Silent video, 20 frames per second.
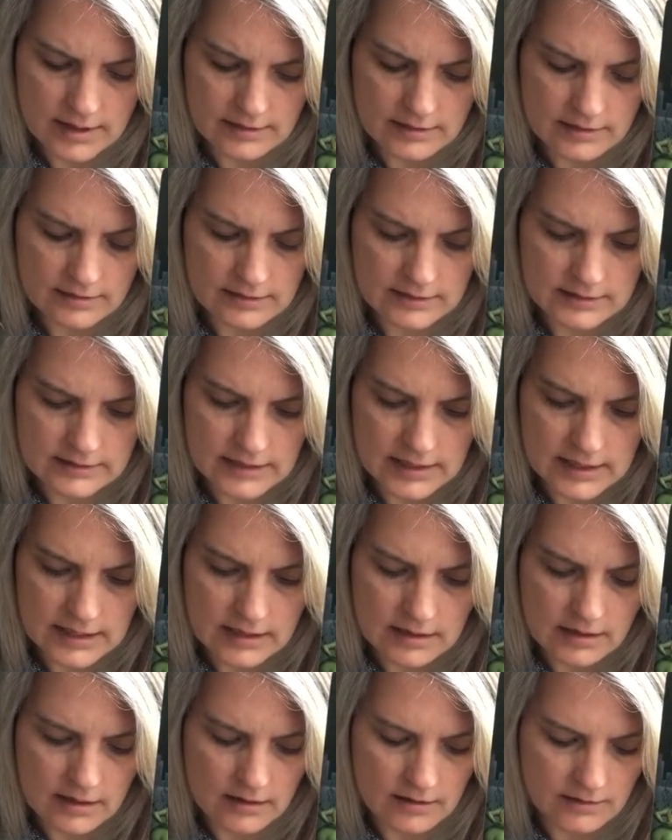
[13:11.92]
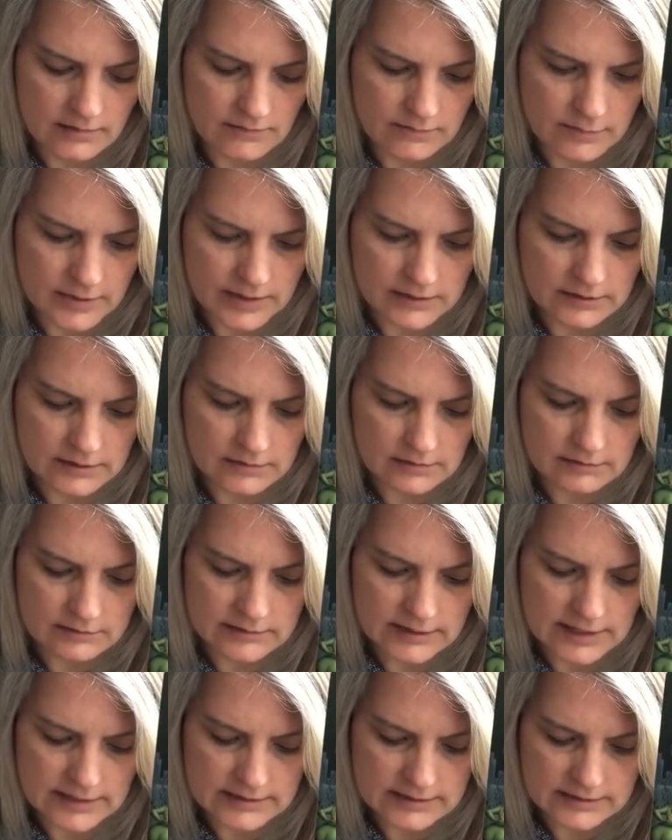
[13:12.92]
think this King of
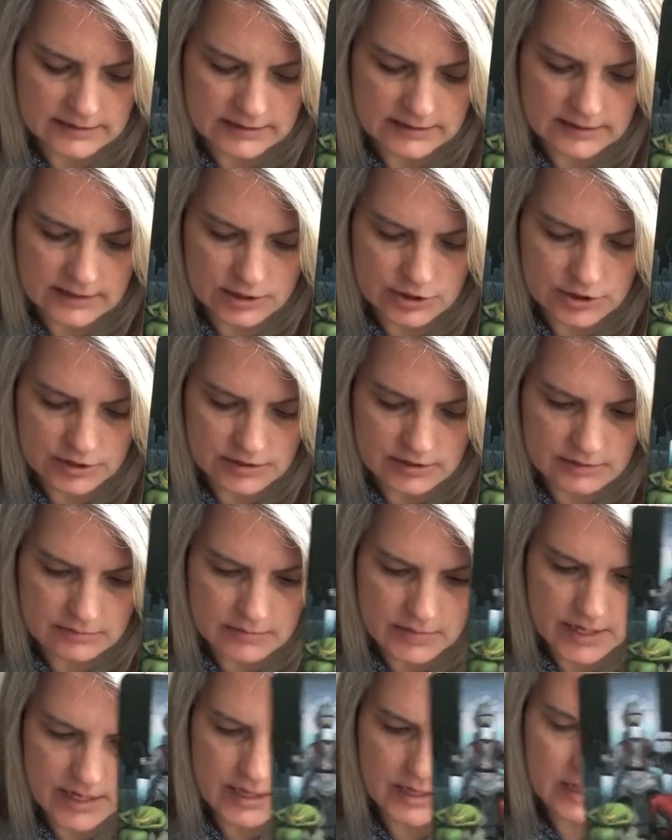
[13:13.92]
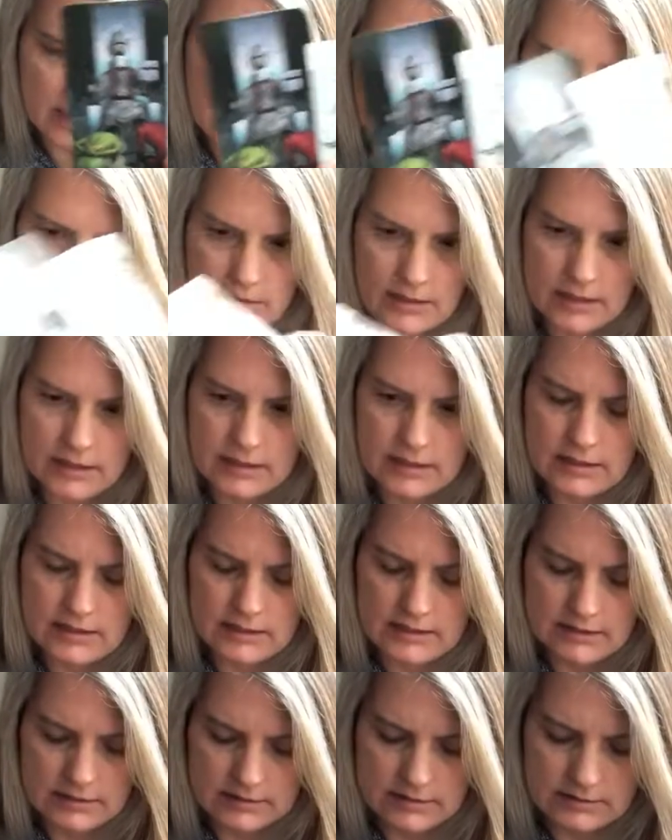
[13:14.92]
Pentacles has a decision to make, and that
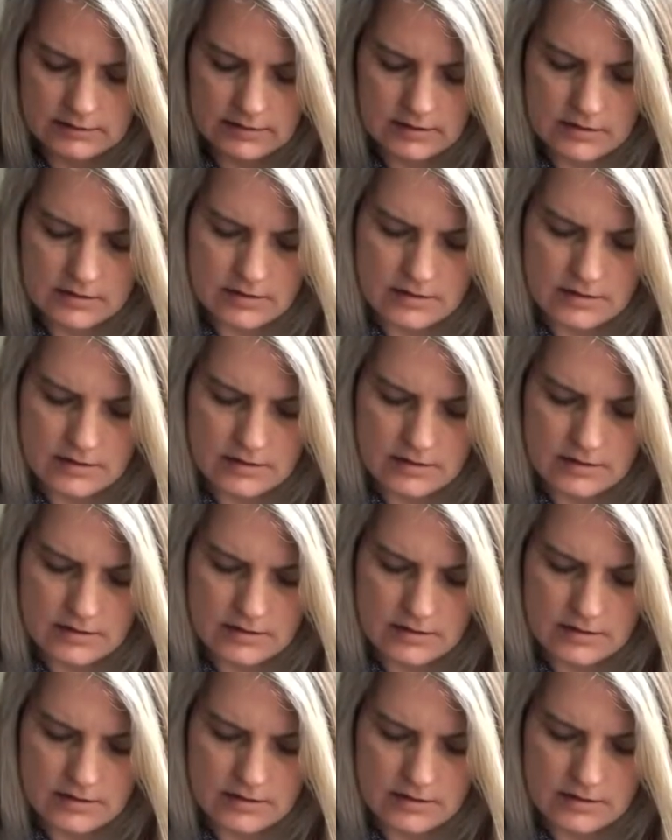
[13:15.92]
is